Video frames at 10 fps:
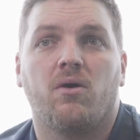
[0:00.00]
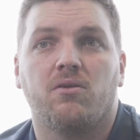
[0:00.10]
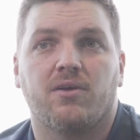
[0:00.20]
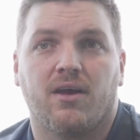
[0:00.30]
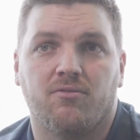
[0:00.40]

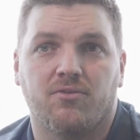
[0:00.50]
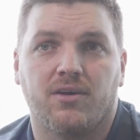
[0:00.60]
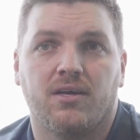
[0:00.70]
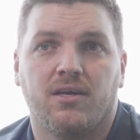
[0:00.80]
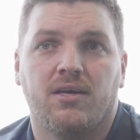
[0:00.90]
oil
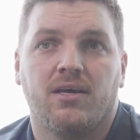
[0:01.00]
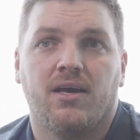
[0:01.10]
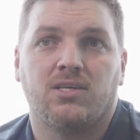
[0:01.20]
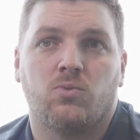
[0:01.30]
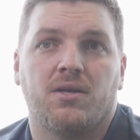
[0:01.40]
recovery,
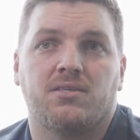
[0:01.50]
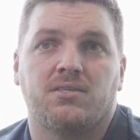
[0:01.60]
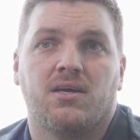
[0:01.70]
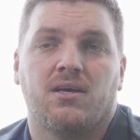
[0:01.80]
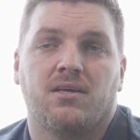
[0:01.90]
as well as
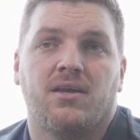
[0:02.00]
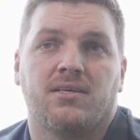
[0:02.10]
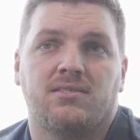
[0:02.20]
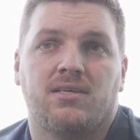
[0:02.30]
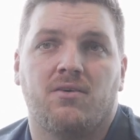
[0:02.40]
the
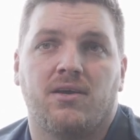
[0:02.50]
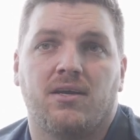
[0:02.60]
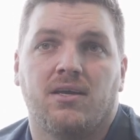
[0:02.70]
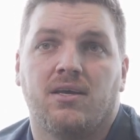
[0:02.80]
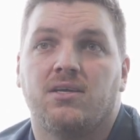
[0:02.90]

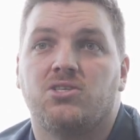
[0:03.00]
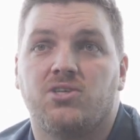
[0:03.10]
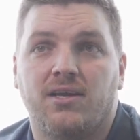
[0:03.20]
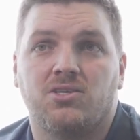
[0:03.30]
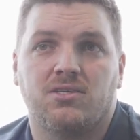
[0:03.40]
necessary
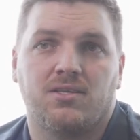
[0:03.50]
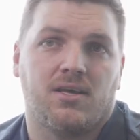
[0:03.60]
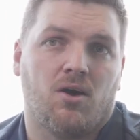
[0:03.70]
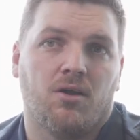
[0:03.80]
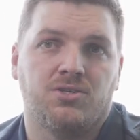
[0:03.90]
changes in the
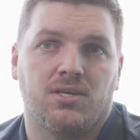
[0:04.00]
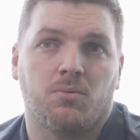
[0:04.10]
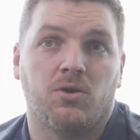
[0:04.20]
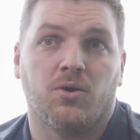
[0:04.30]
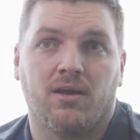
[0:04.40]
ecology that
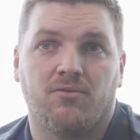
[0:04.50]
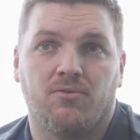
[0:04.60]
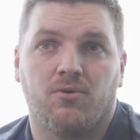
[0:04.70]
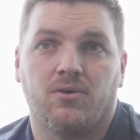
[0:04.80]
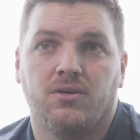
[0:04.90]
we're looking
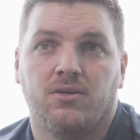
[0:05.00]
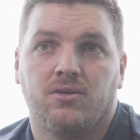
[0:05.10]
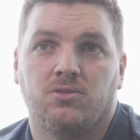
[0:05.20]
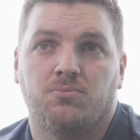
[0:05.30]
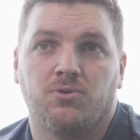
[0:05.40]
for
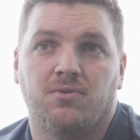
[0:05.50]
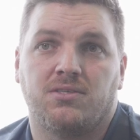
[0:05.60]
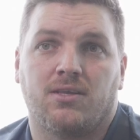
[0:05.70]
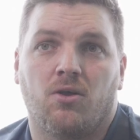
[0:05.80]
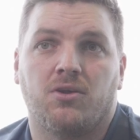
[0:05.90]
to prove the
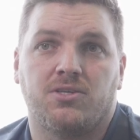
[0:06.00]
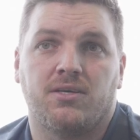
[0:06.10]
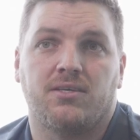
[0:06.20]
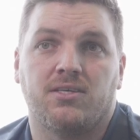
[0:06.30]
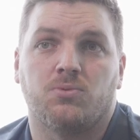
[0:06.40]
technology
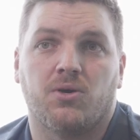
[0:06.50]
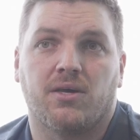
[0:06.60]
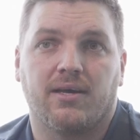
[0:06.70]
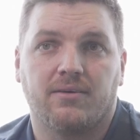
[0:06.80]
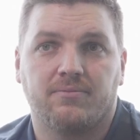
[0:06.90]
is
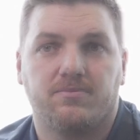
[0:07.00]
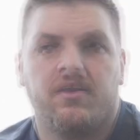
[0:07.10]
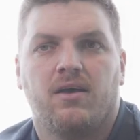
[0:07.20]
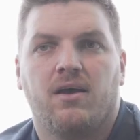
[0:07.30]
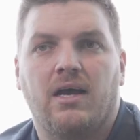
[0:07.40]
working.
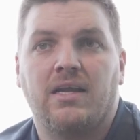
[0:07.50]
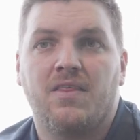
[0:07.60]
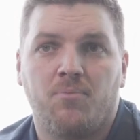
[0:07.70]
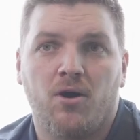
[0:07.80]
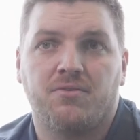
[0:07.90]

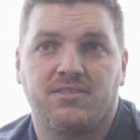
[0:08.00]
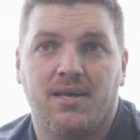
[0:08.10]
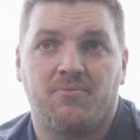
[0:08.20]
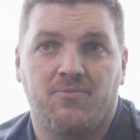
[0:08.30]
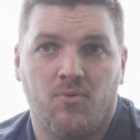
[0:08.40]
Another part of
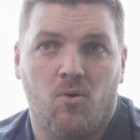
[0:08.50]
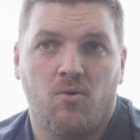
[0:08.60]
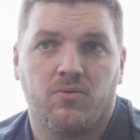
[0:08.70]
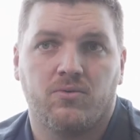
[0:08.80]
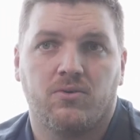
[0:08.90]
step
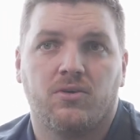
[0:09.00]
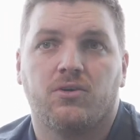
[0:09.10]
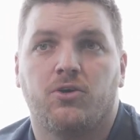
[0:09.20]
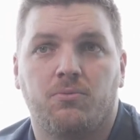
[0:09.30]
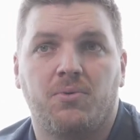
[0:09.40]
4
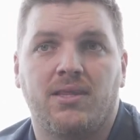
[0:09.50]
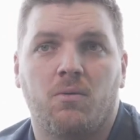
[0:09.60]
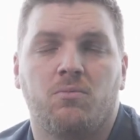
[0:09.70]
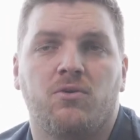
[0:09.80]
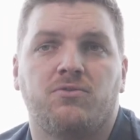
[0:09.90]
could be that
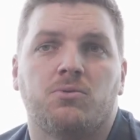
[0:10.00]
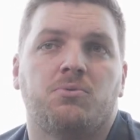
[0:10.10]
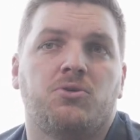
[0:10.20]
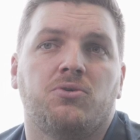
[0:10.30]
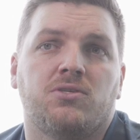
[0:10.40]
we move to a
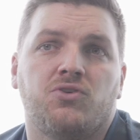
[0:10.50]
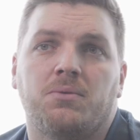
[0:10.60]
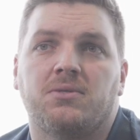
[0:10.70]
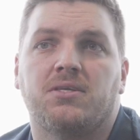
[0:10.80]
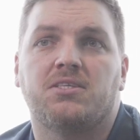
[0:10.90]
producer
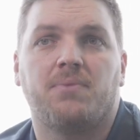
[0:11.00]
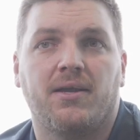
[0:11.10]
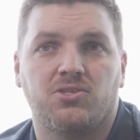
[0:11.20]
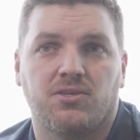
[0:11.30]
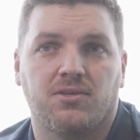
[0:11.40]
treatment
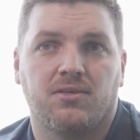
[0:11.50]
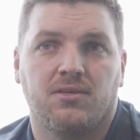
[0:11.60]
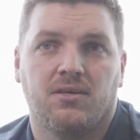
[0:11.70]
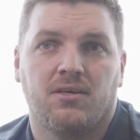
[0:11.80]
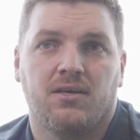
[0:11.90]
expansion
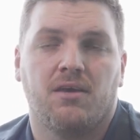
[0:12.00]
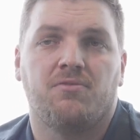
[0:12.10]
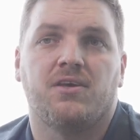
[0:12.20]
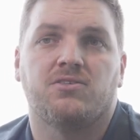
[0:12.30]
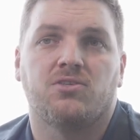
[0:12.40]
if
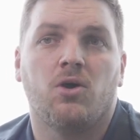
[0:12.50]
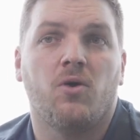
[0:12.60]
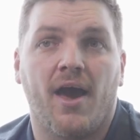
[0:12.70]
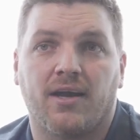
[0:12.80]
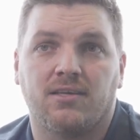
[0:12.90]
there's
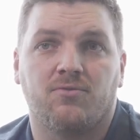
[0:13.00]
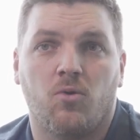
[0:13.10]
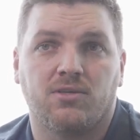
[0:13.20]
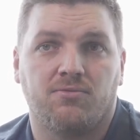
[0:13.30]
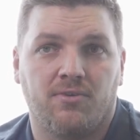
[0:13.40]
no active
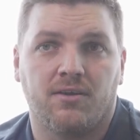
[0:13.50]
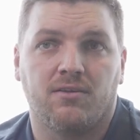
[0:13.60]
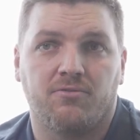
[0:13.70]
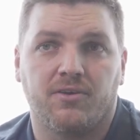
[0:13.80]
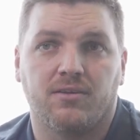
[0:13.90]
water flood in
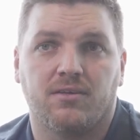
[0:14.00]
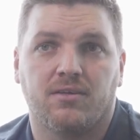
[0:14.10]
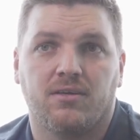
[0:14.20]
the field.